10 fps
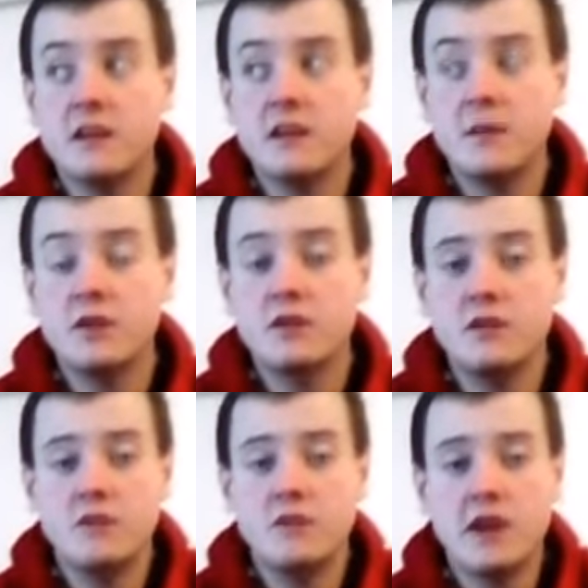coming to
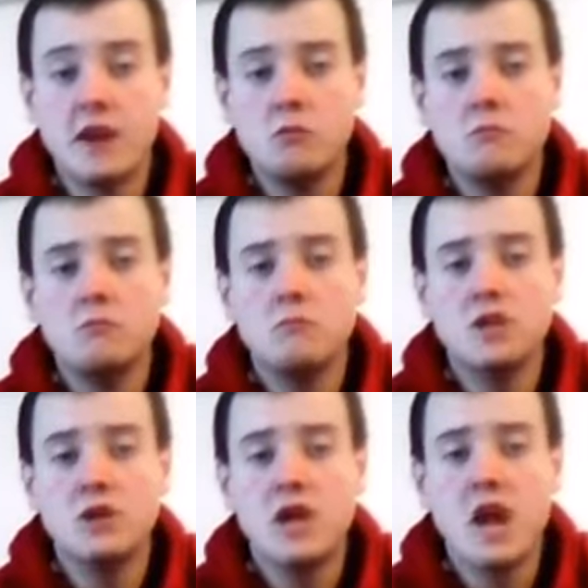you right now. So
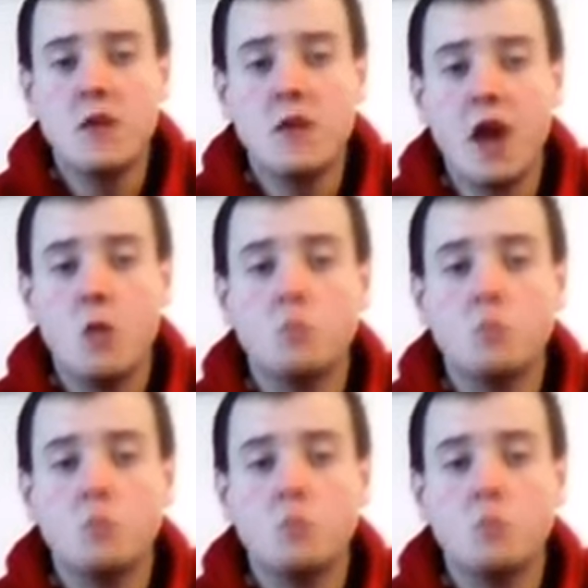here we go.